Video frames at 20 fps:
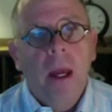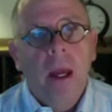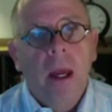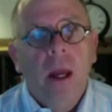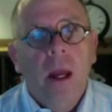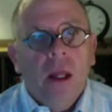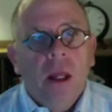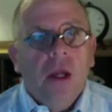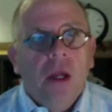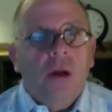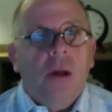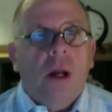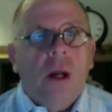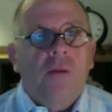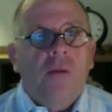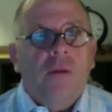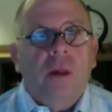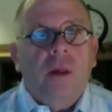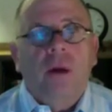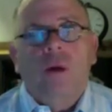You can offer the
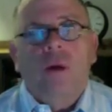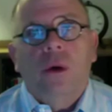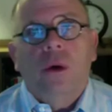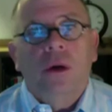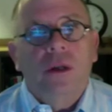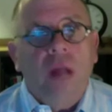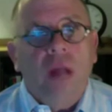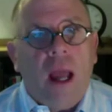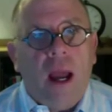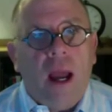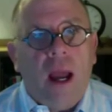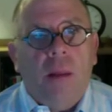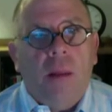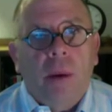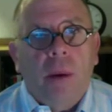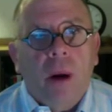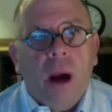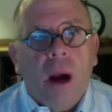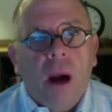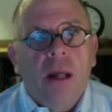course at a
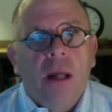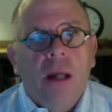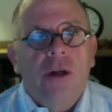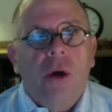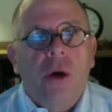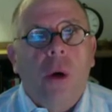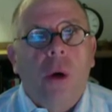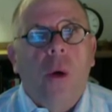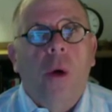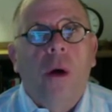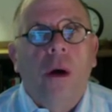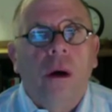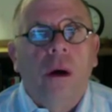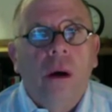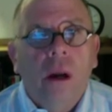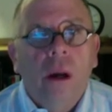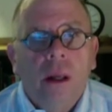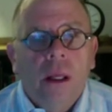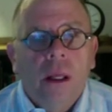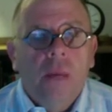price, or
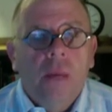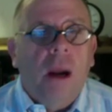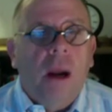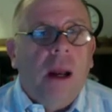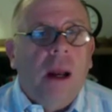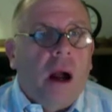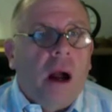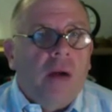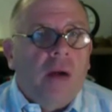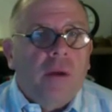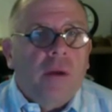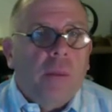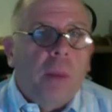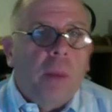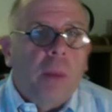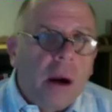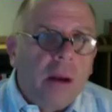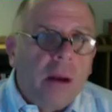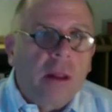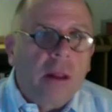you might offer part
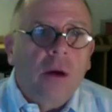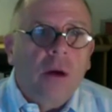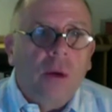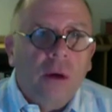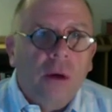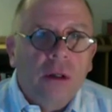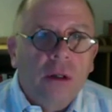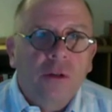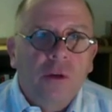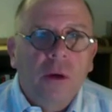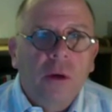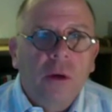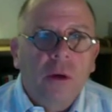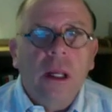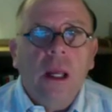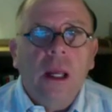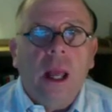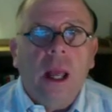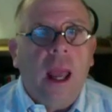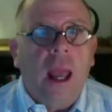of the course free
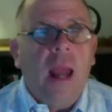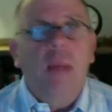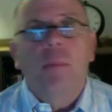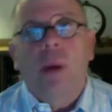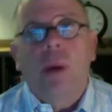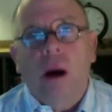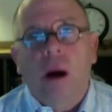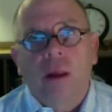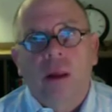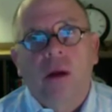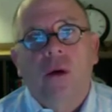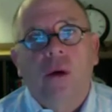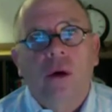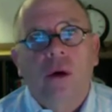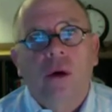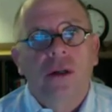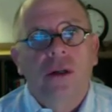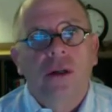and part of the course at a